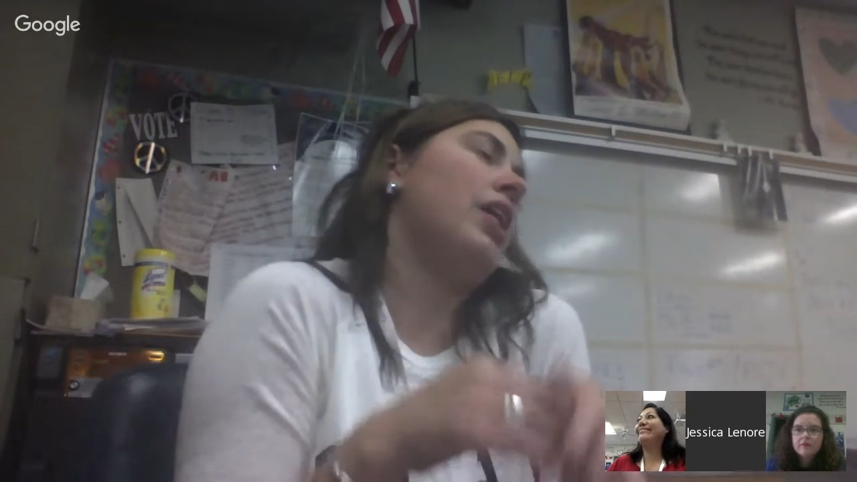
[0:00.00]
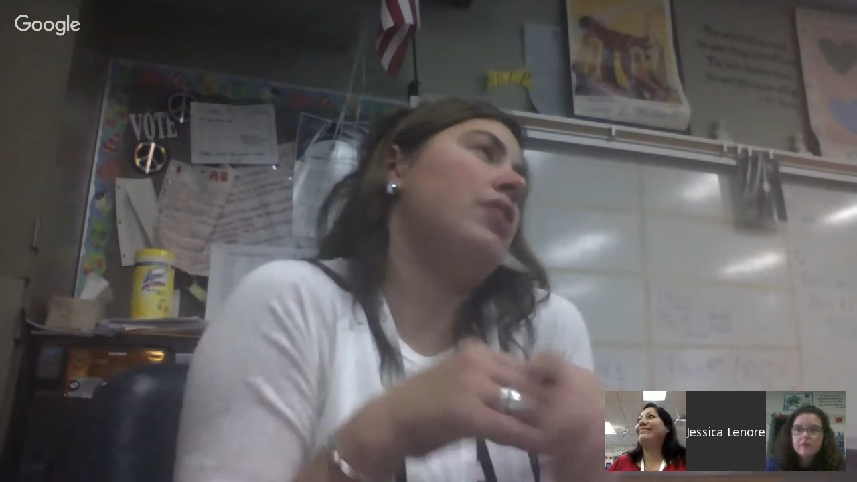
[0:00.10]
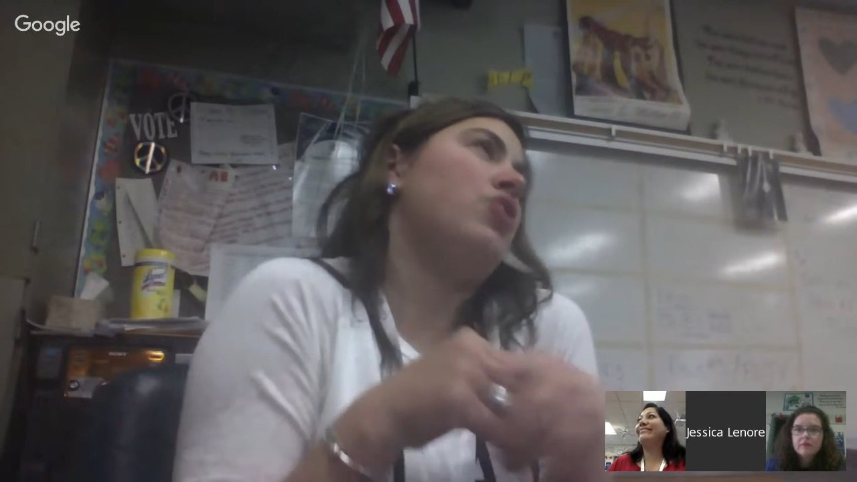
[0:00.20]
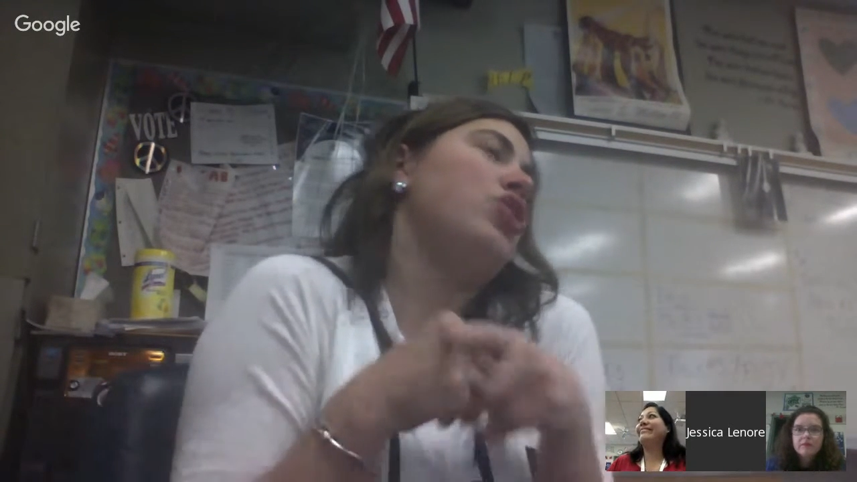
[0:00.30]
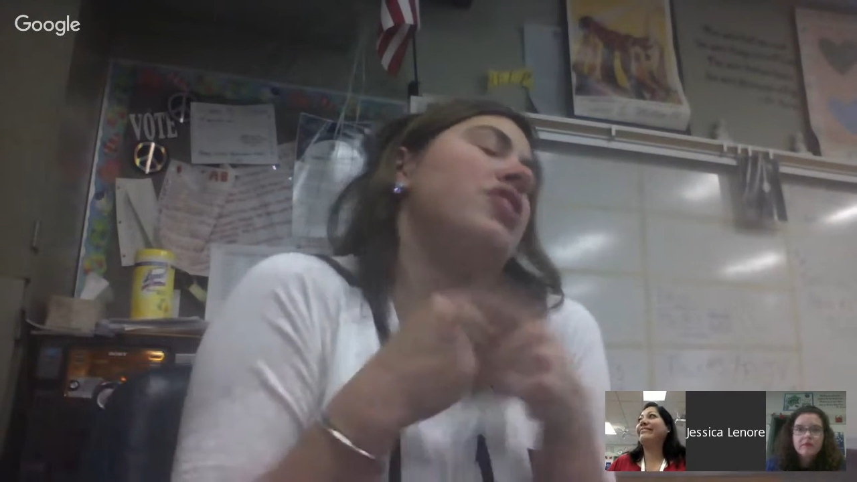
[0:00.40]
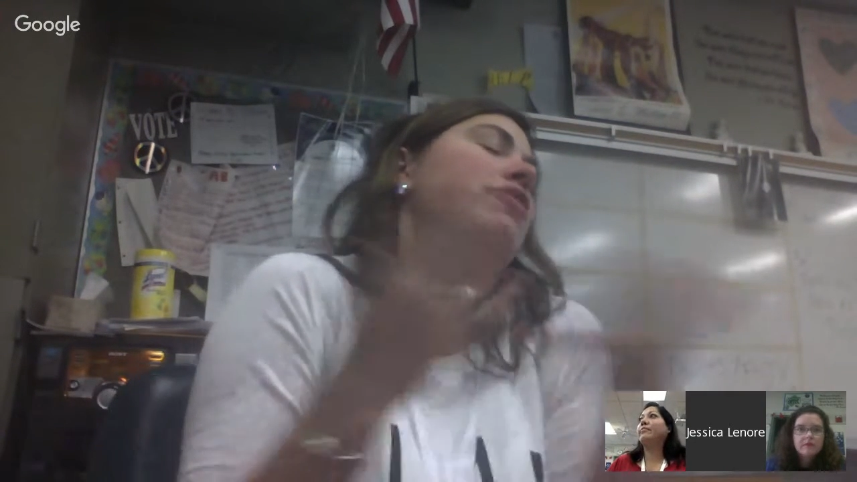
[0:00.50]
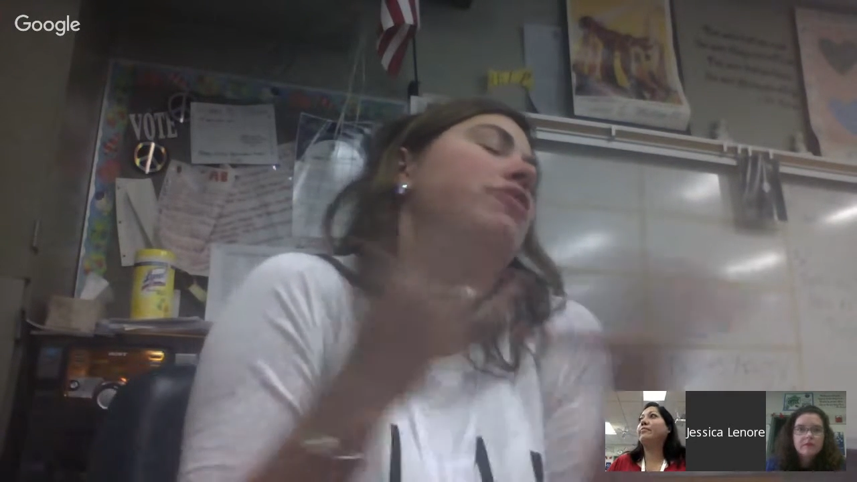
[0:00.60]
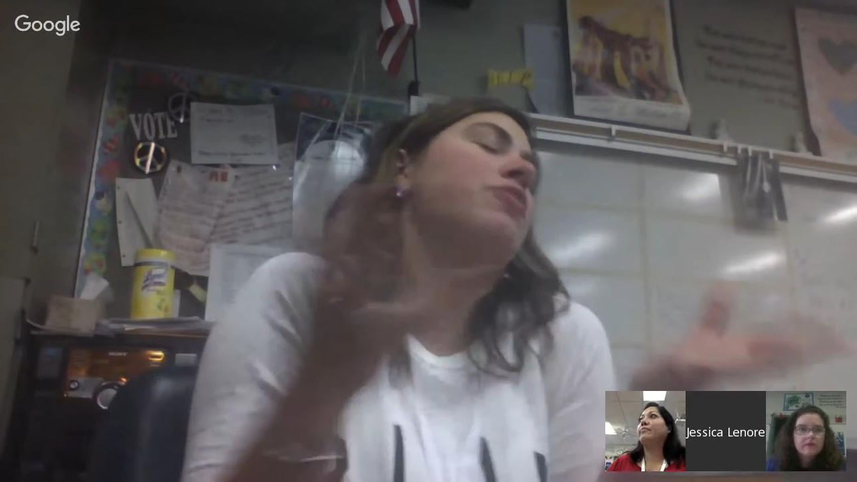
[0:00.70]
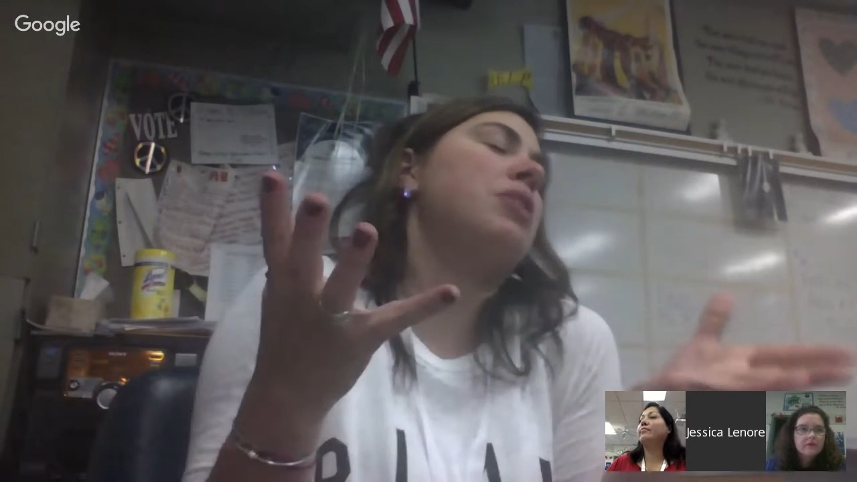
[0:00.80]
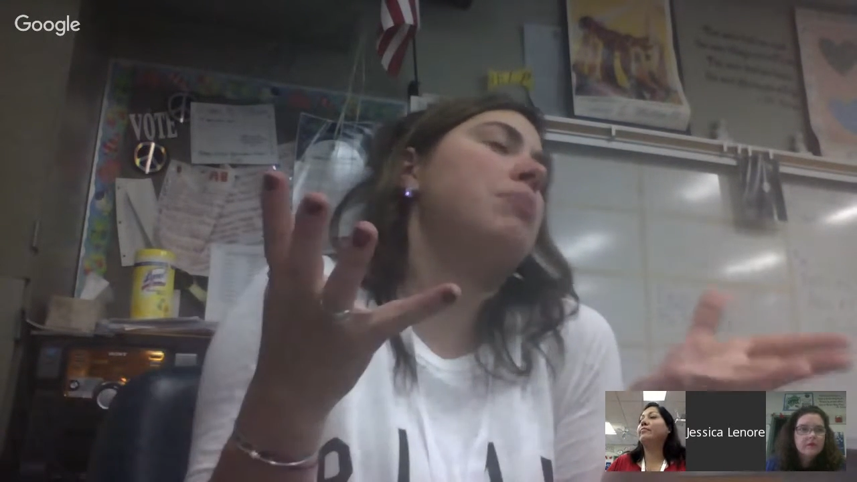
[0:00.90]
just gives
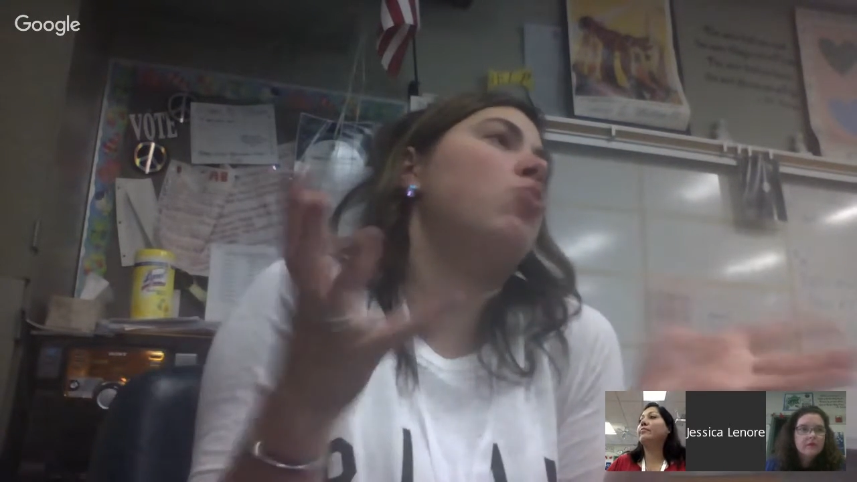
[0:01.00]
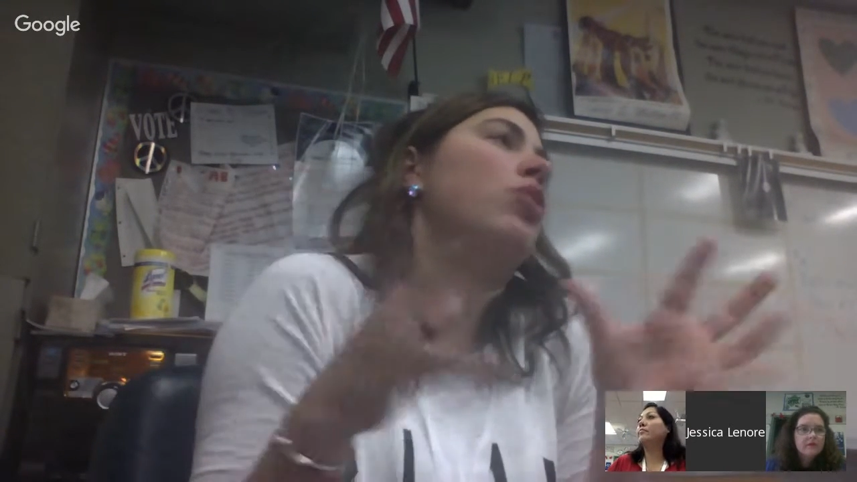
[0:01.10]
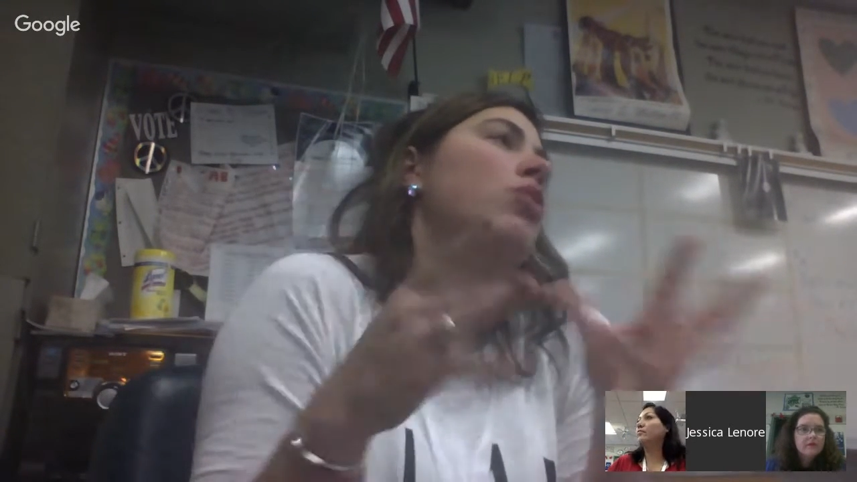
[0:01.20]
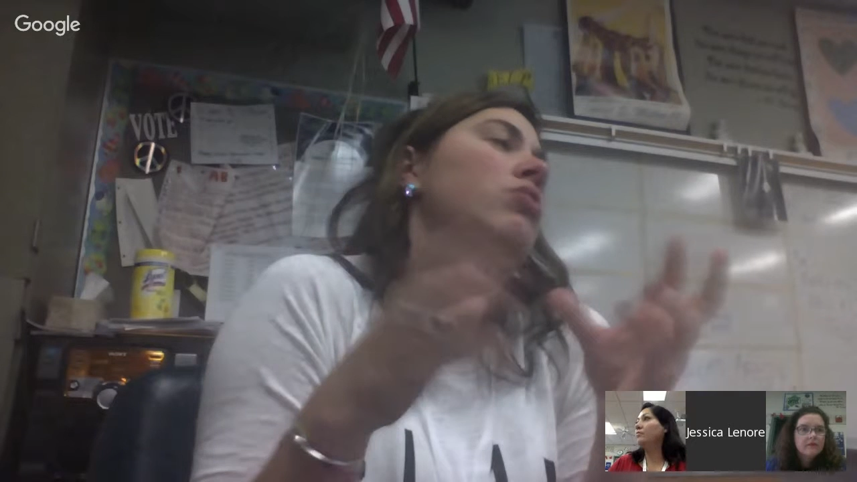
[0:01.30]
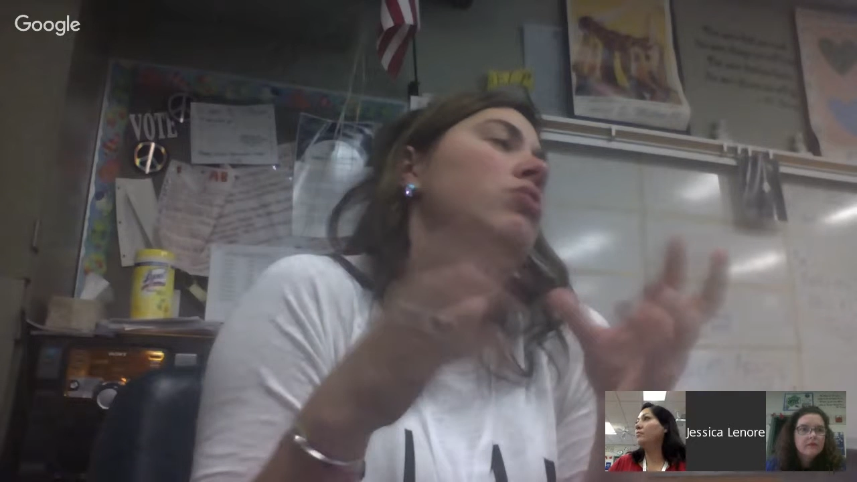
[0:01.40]
me more